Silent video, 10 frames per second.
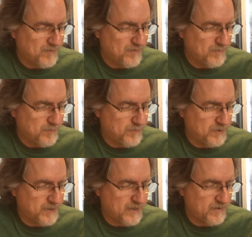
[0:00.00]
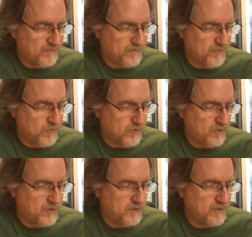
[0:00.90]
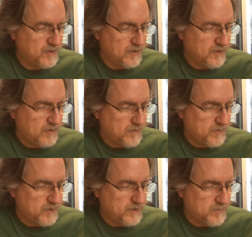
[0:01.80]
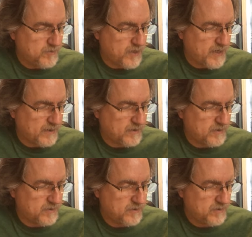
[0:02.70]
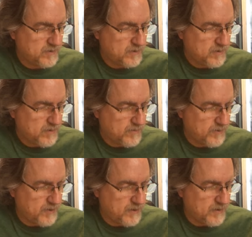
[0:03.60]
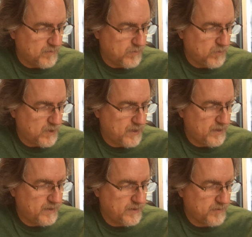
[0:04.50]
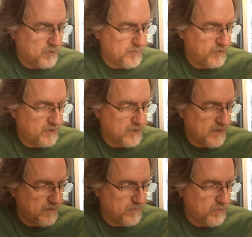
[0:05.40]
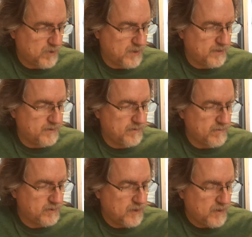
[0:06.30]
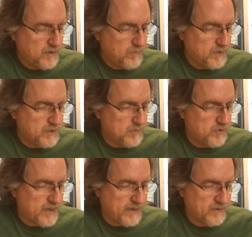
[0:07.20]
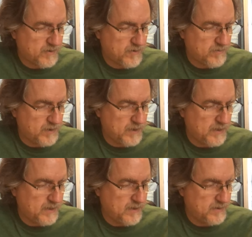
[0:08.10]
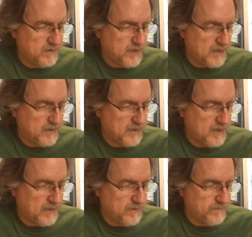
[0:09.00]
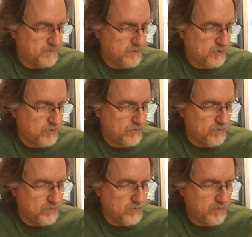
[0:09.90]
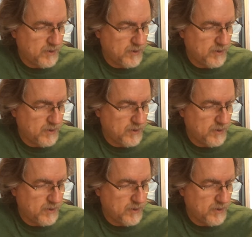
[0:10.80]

We print out 4, we subtract 3 to get 1, we print out 1, we subtract 3 to get -2.